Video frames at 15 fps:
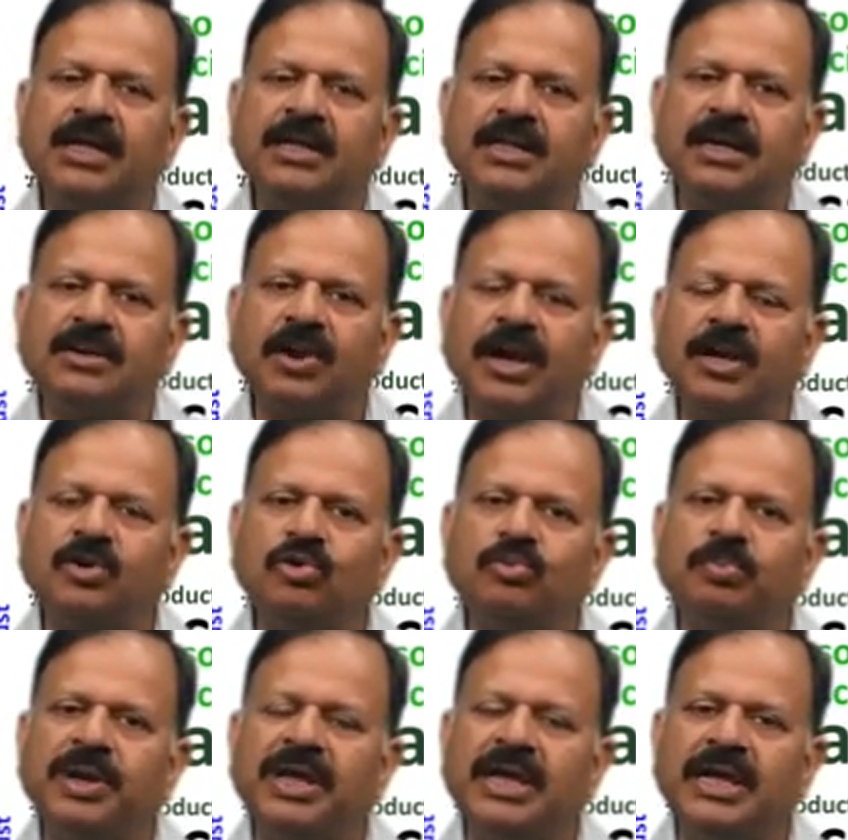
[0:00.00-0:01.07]
They tried to
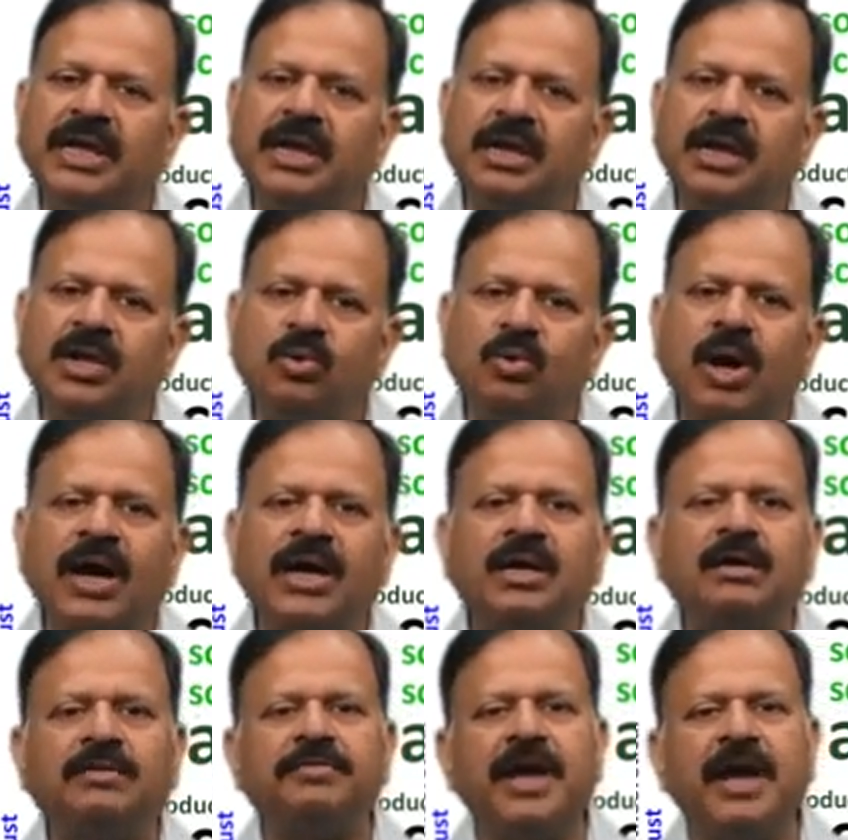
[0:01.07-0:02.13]
bring in new
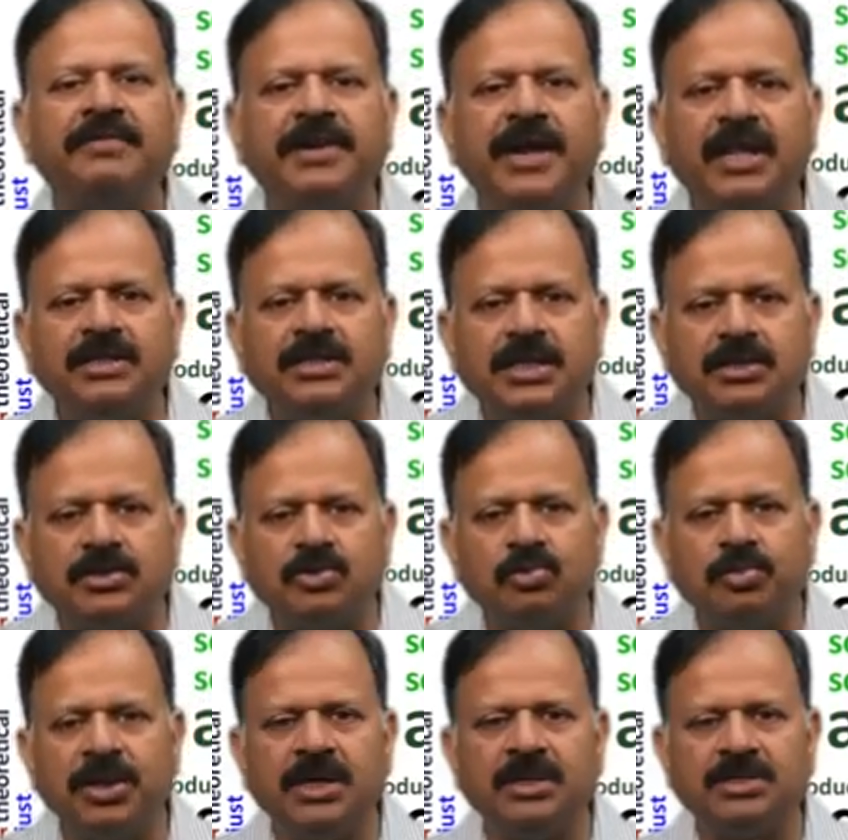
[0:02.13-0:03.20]
kind of evidences to
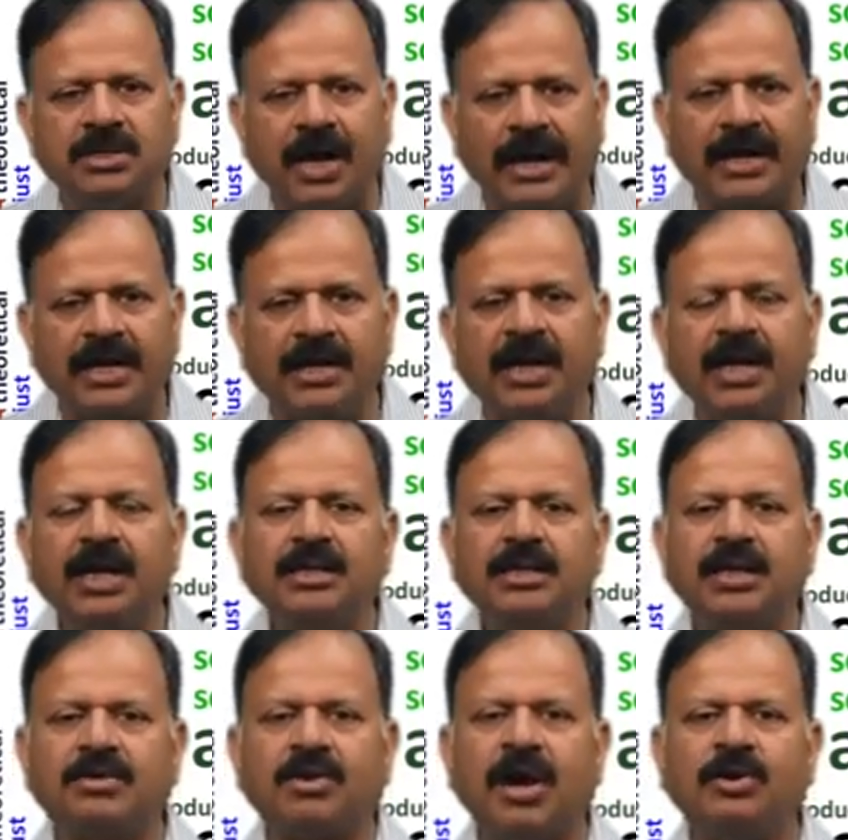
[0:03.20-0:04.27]
be studied.
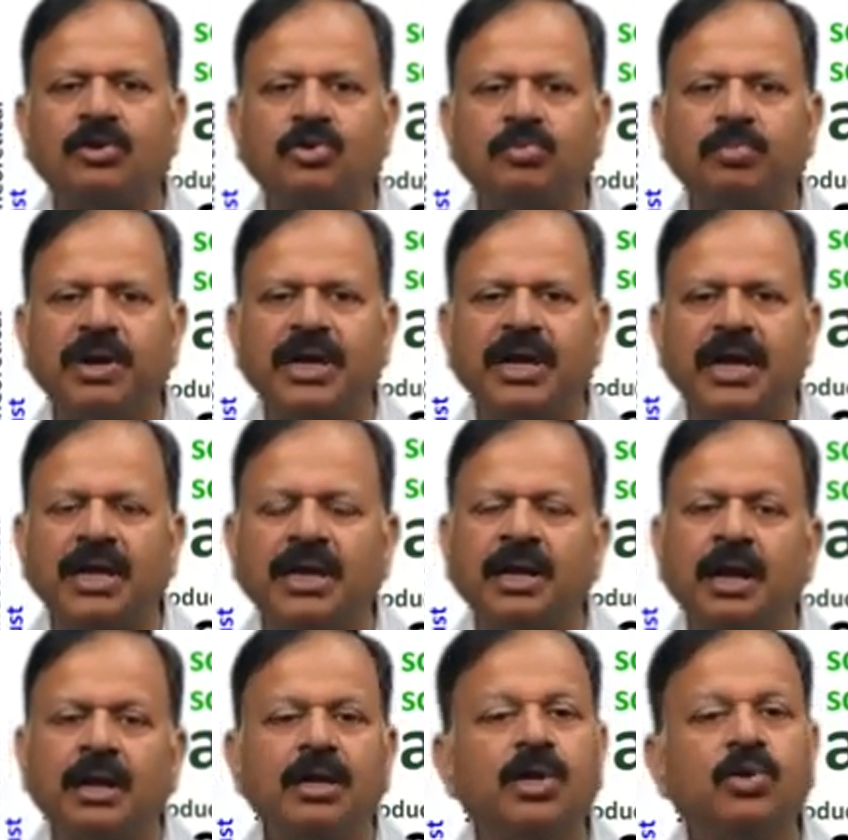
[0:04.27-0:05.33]
They tried to bring in
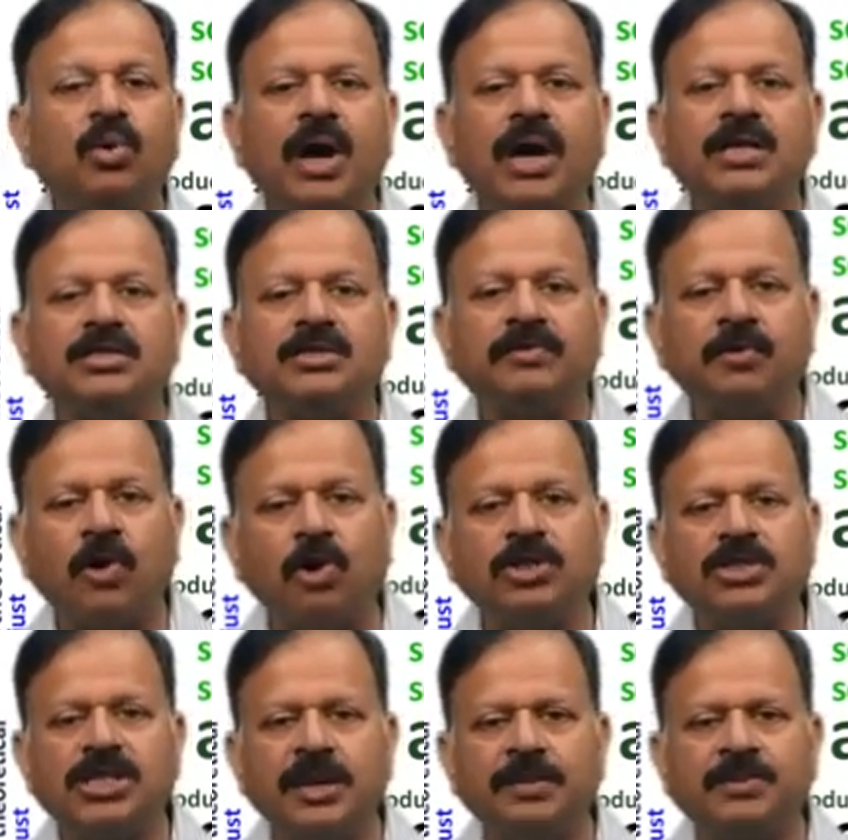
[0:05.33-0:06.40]
new kinds of
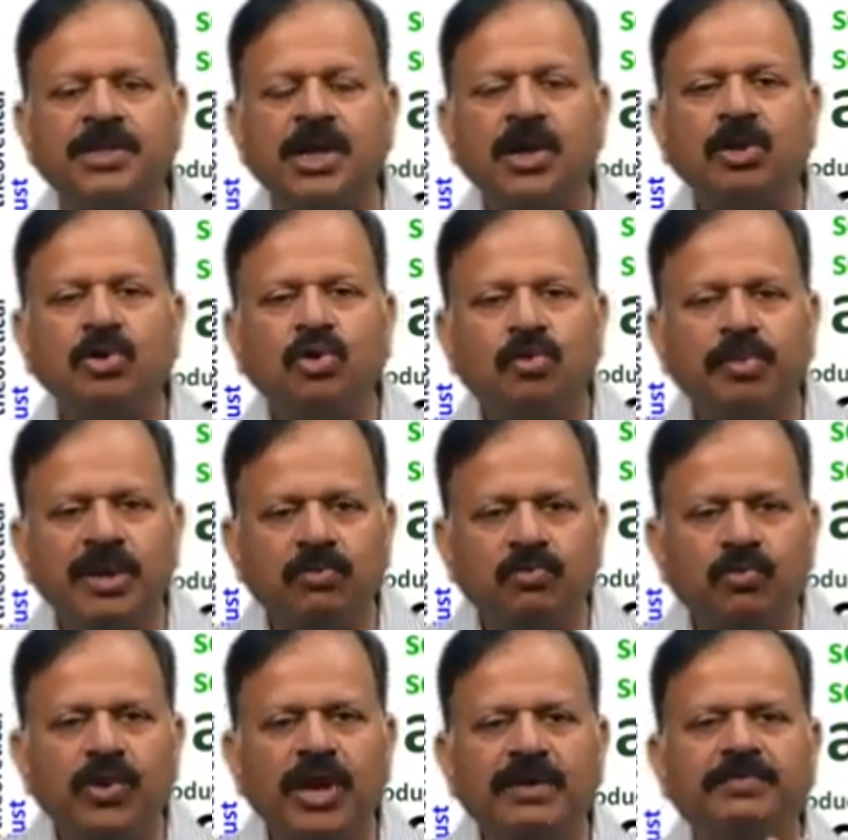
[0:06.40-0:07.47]
concepts to be
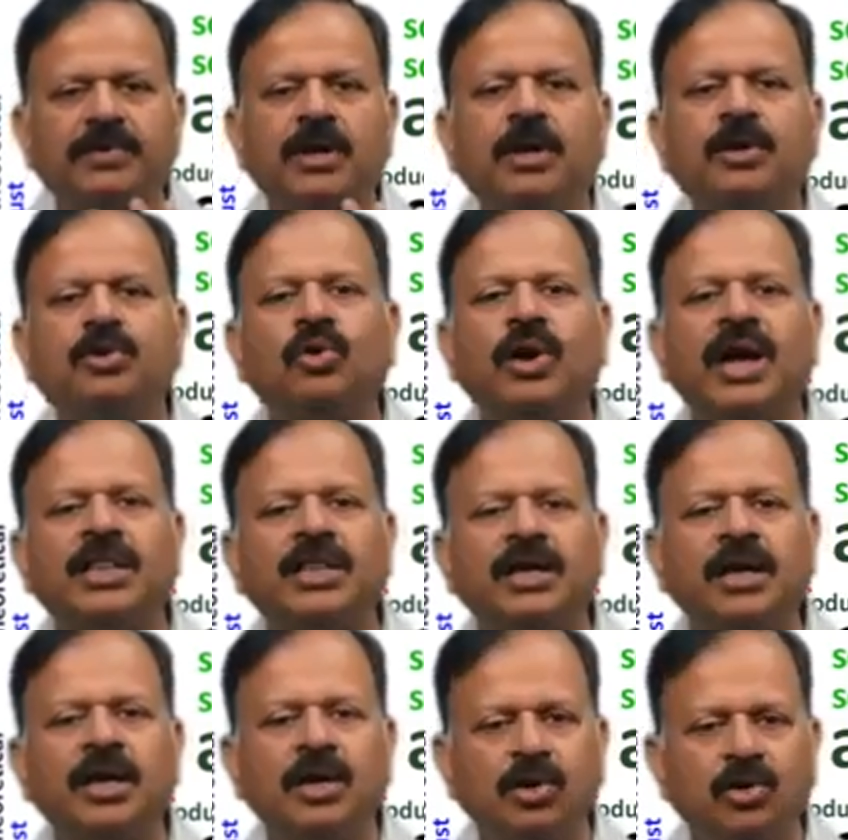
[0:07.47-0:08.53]
weaved
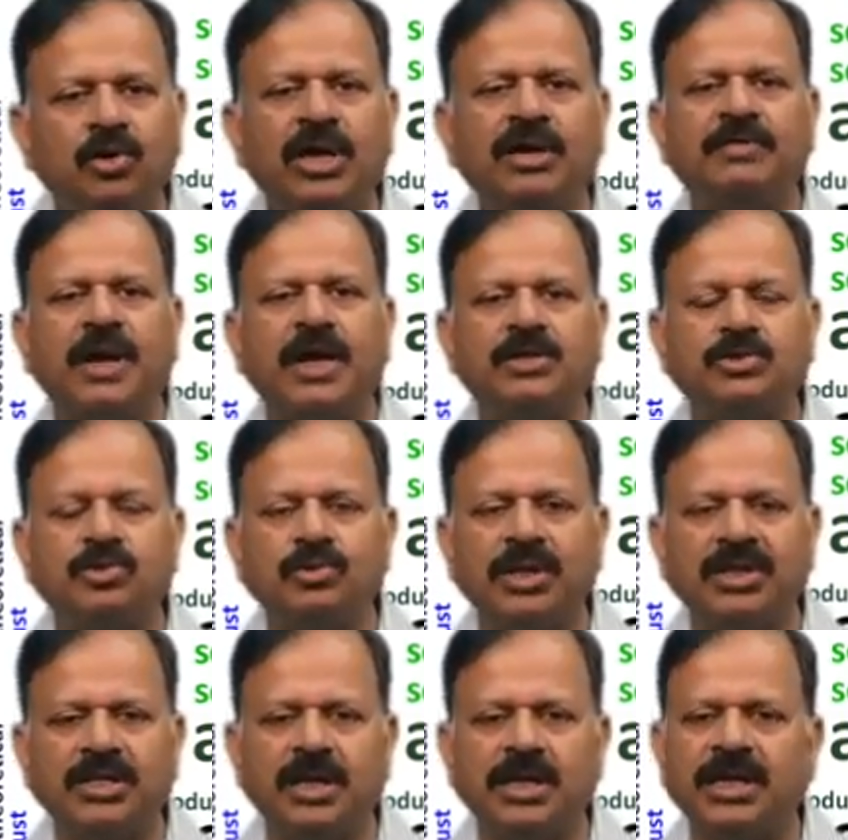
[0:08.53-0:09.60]
together to give rise to a
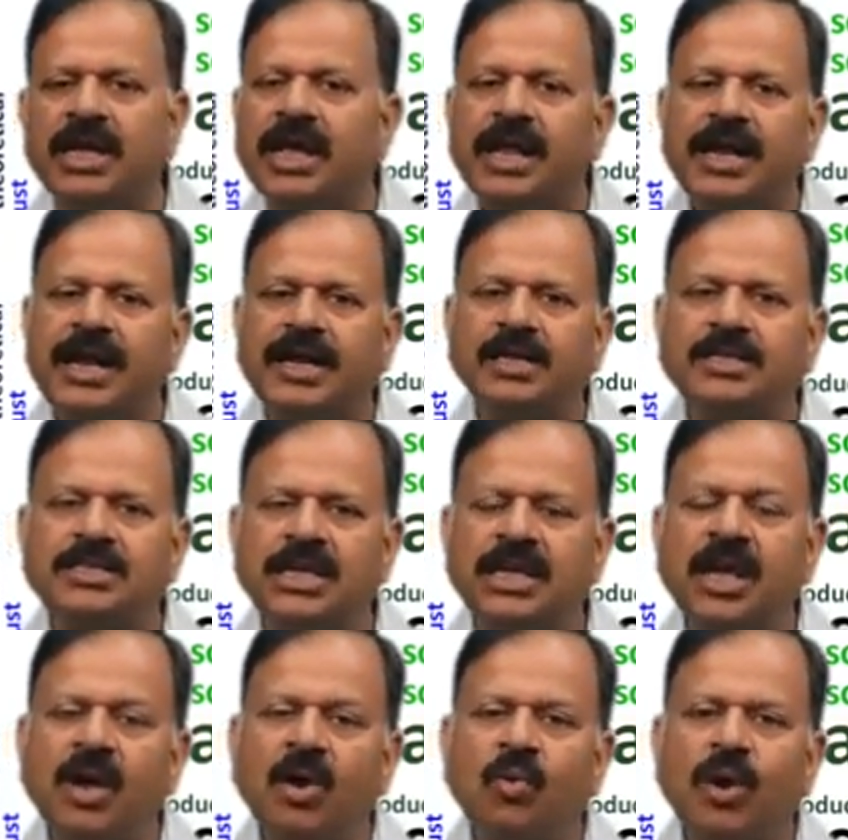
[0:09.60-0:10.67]
theory. Let us
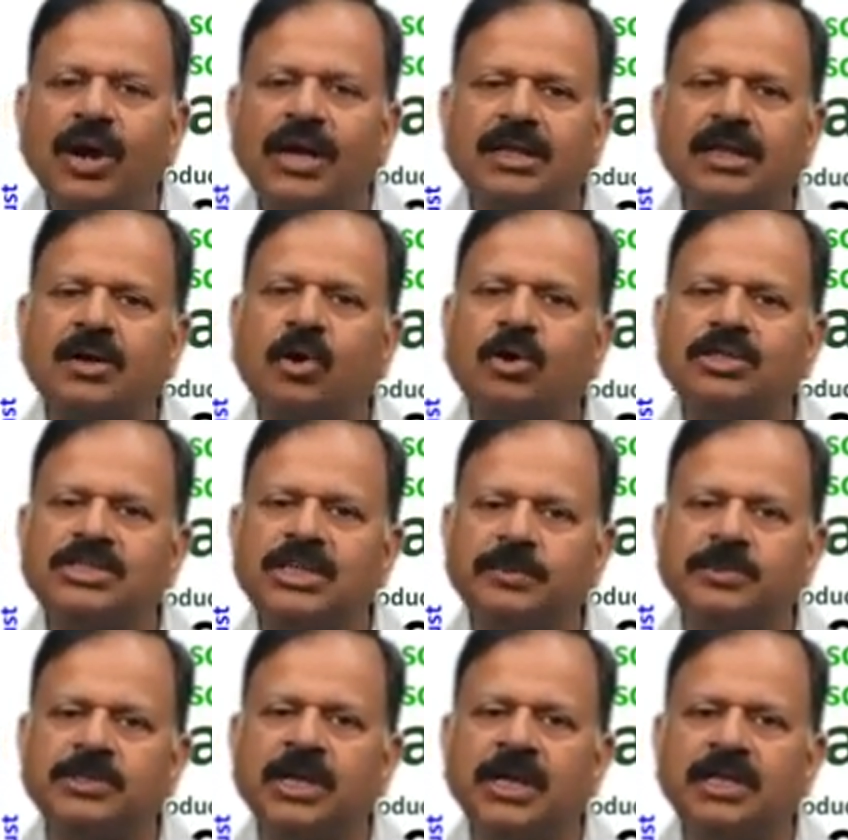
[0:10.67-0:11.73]
see what are the
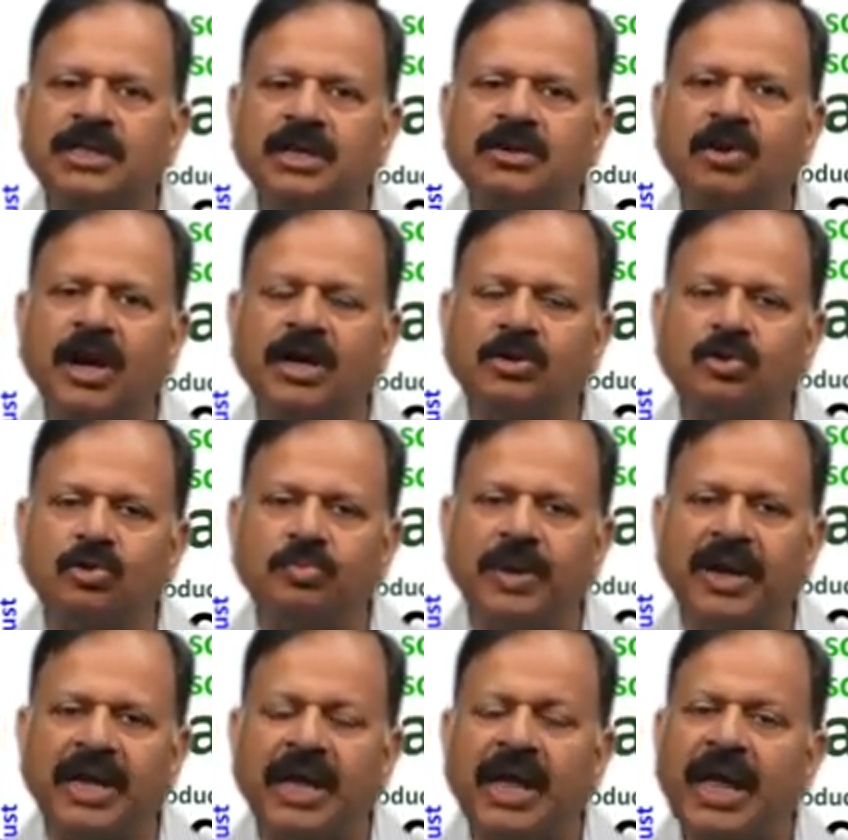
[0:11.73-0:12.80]
concepts they tried to
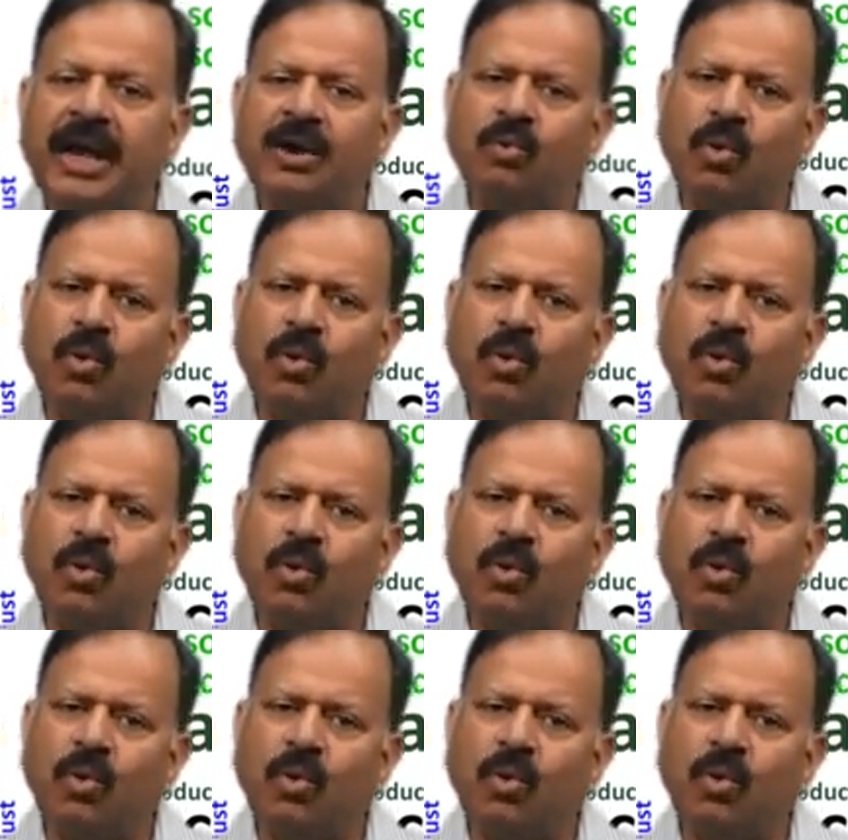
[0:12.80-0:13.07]
bring and